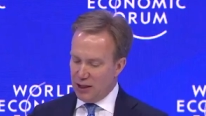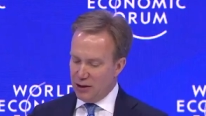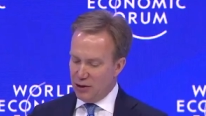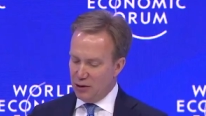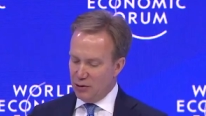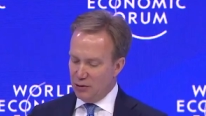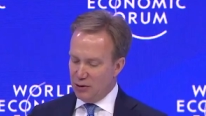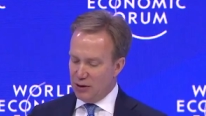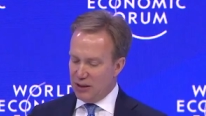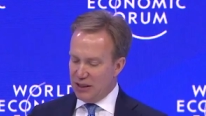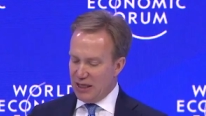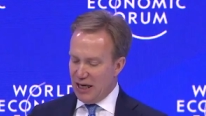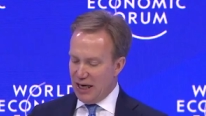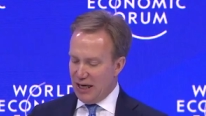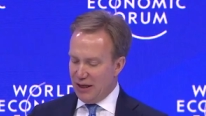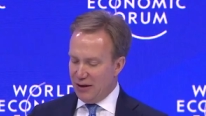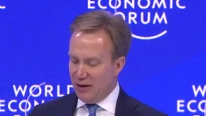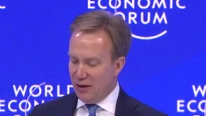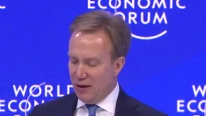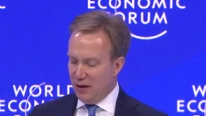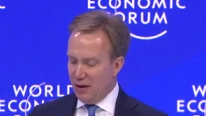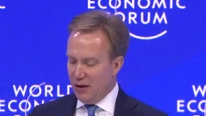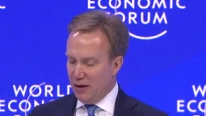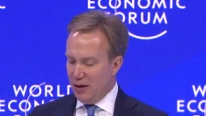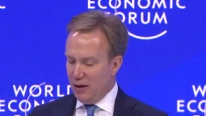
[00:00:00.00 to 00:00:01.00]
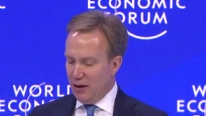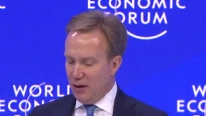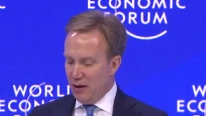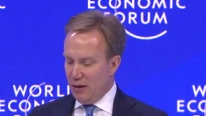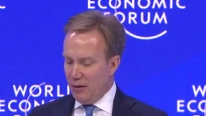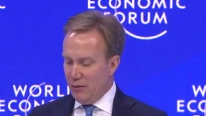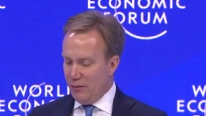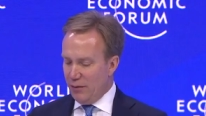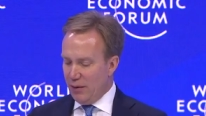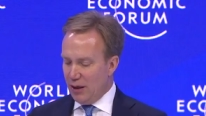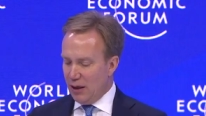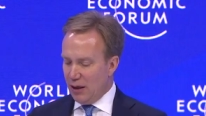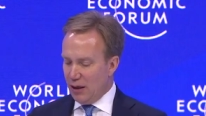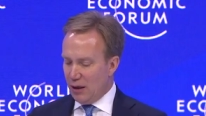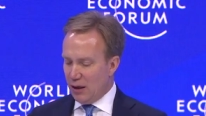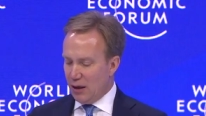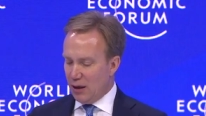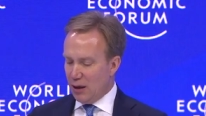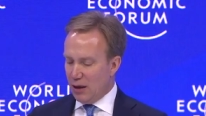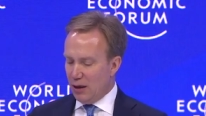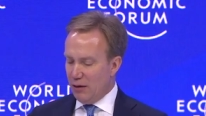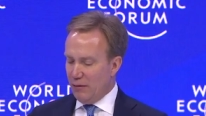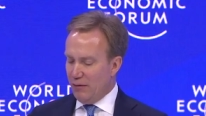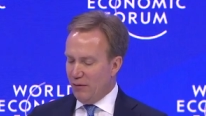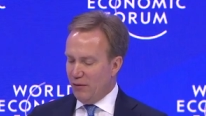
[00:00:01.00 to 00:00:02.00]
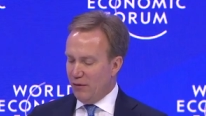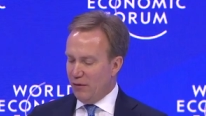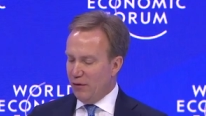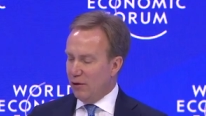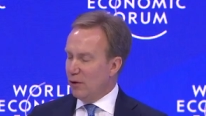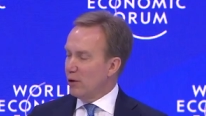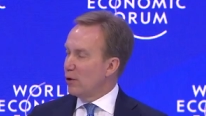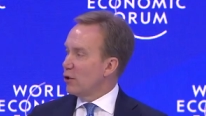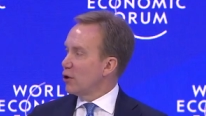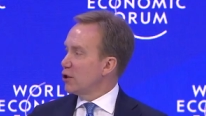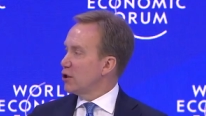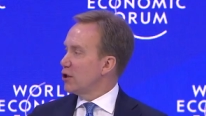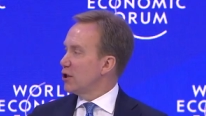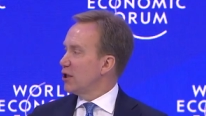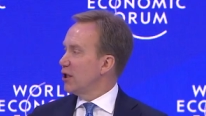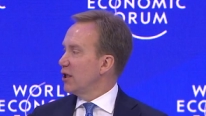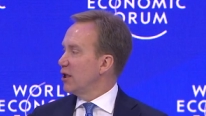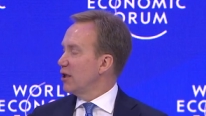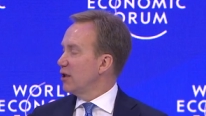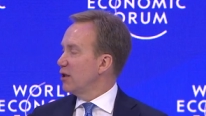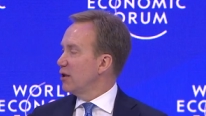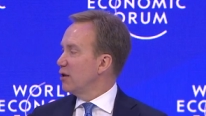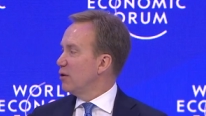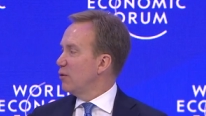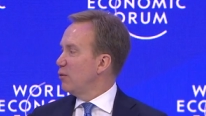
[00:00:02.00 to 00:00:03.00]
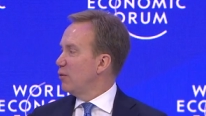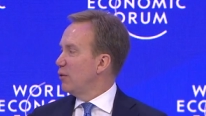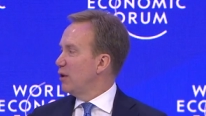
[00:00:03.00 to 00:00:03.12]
as you said, we are flirting